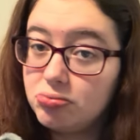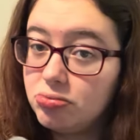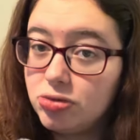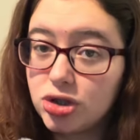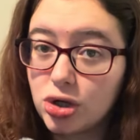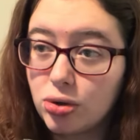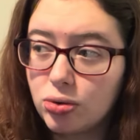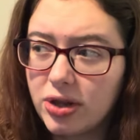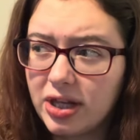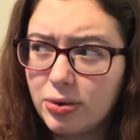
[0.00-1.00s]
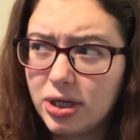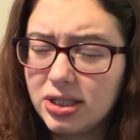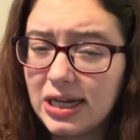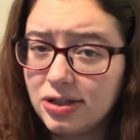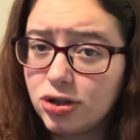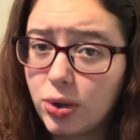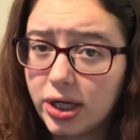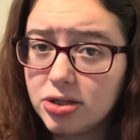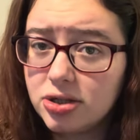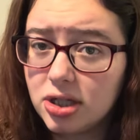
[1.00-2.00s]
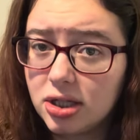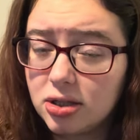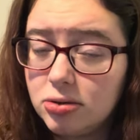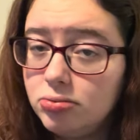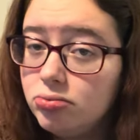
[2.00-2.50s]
So I think we're at 10 squares still.